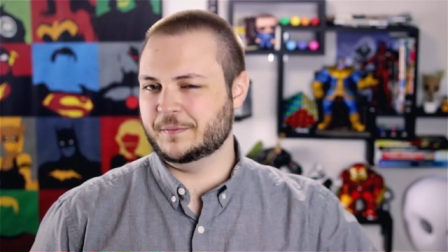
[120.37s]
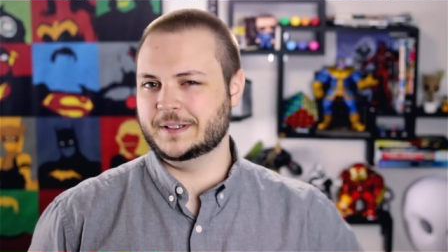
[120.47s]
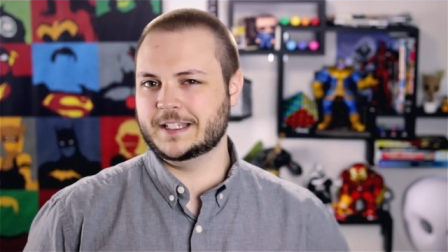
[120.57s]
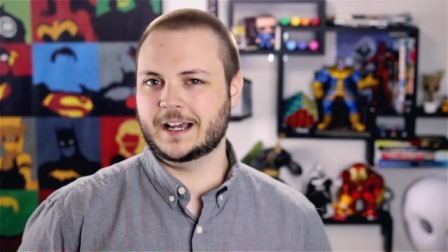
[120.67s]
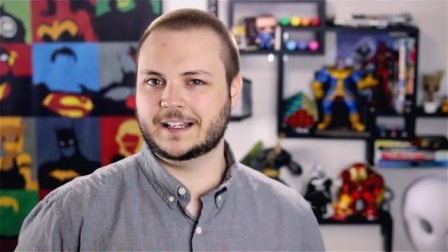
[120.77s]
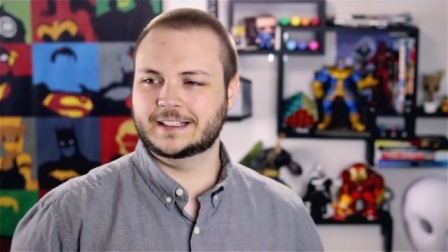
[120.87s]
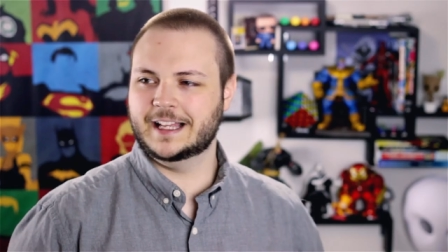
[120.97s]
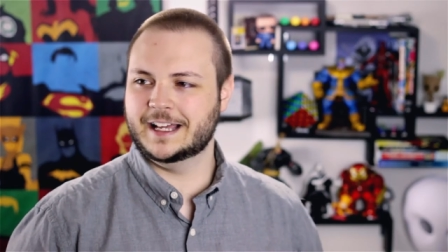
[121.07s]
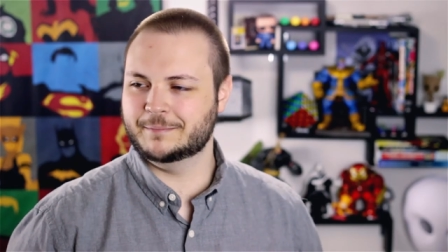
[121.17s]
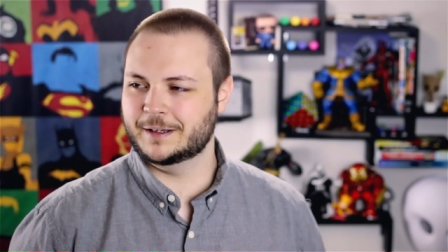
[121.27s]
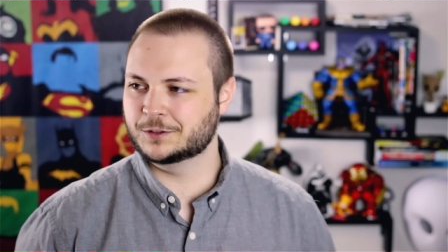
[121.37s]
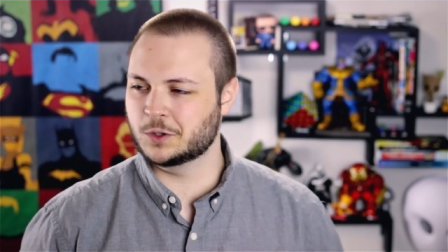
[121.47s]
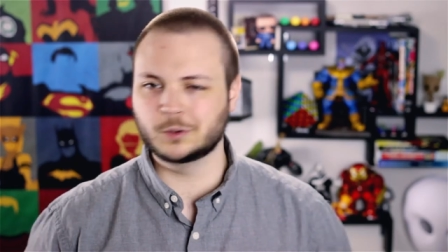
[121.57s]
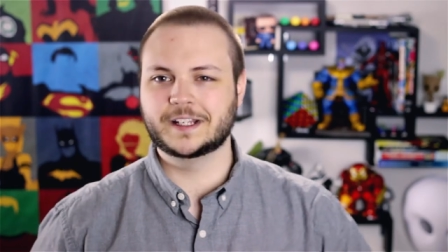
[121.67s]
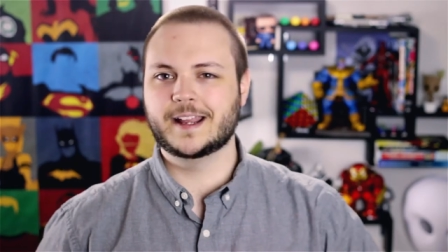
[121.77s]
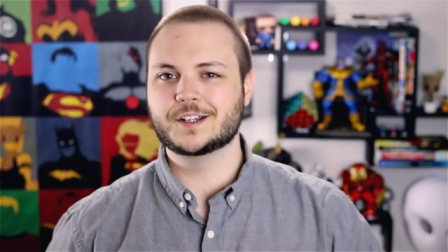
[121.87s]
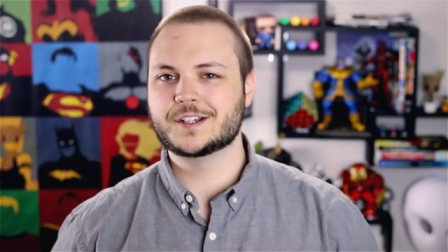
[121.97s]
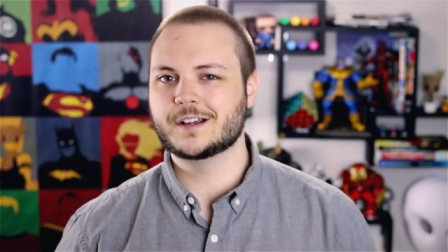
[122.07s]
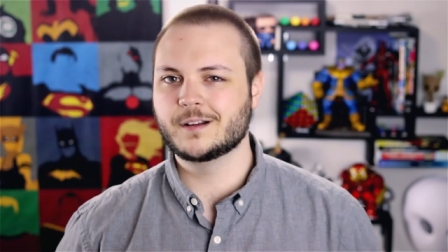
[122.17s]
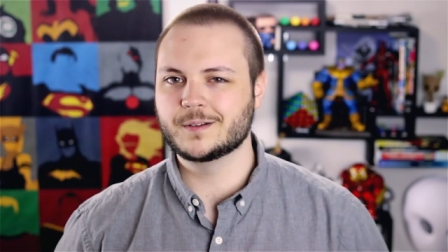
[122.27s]
we've been talking a lot about Golden
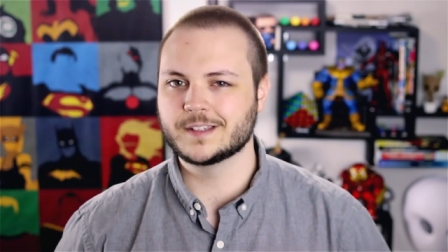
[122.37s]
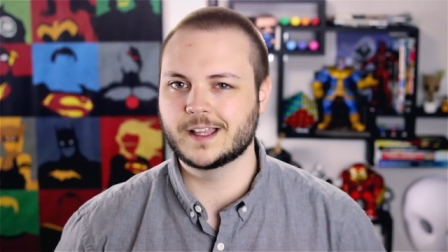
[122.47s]
Age heroes